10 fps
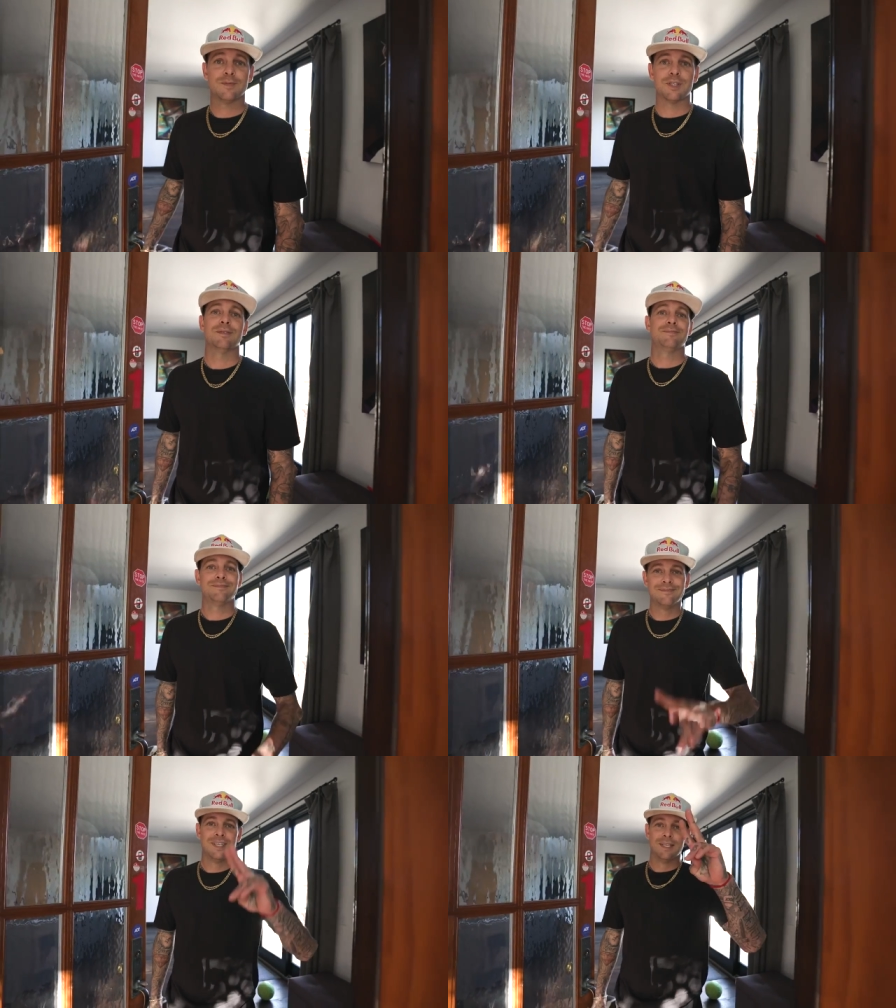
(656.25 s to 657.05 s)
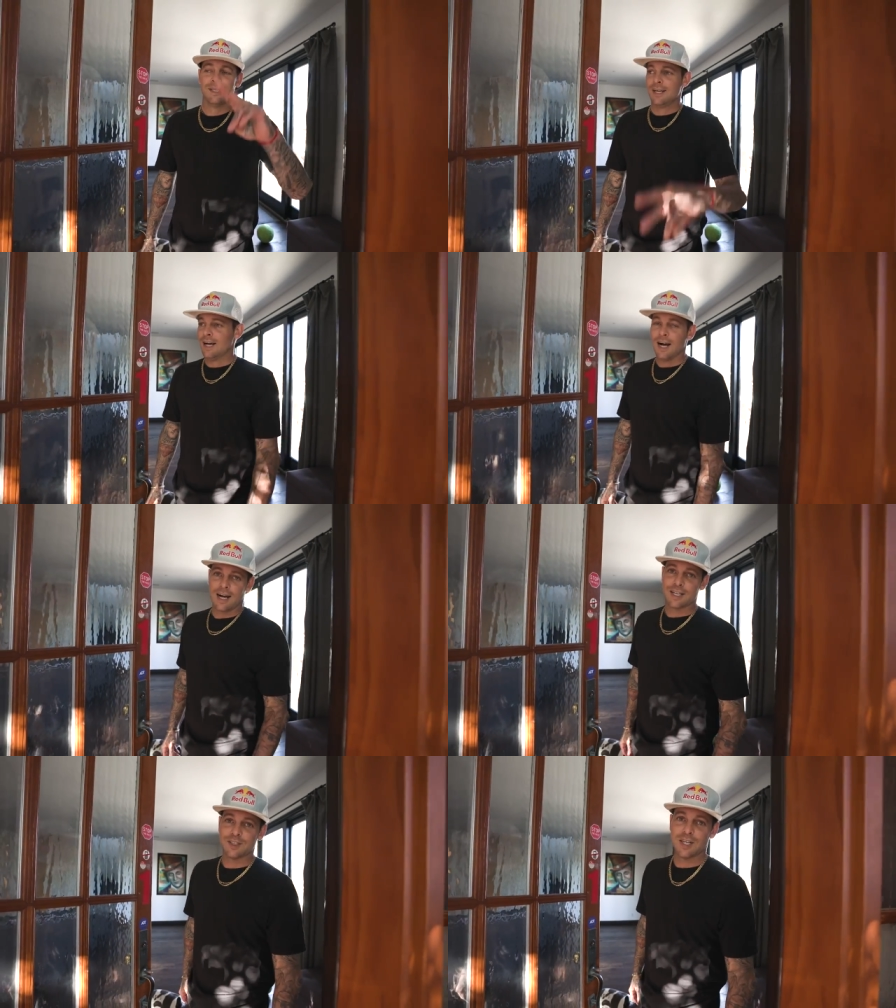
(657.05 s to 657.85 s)
So
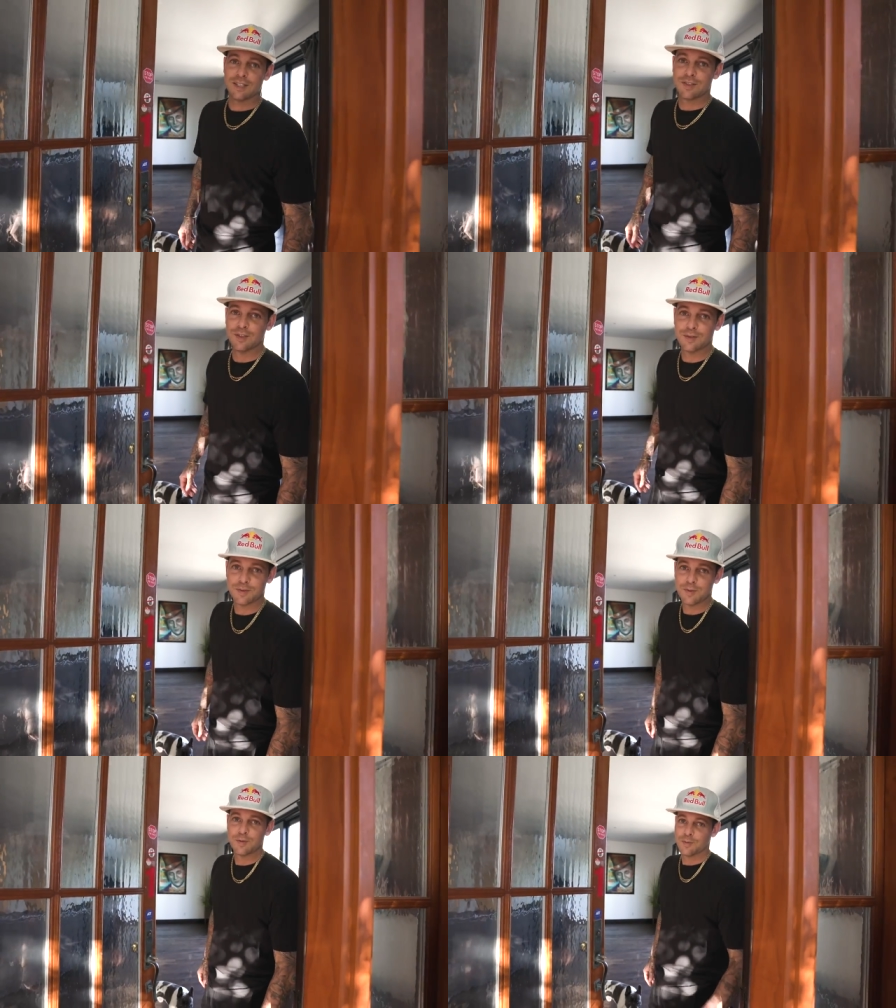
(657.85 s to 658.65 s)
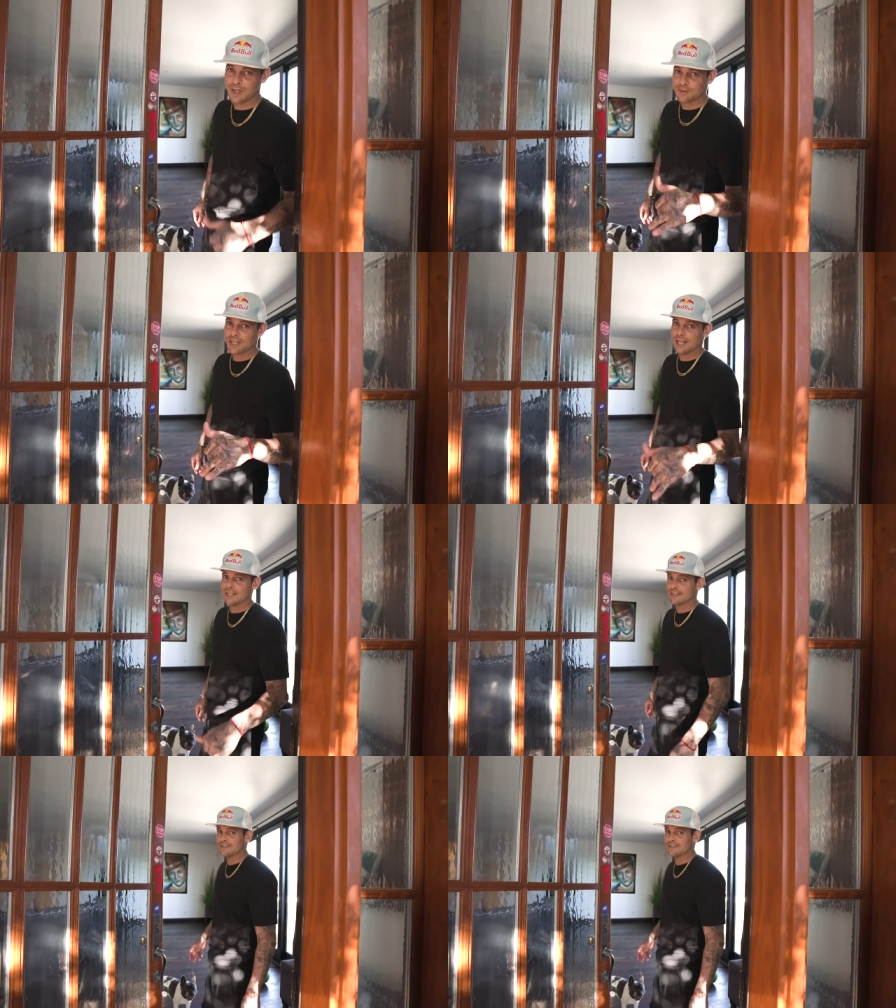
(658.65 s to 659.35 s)
I'll catch you guys soon when I'm skating.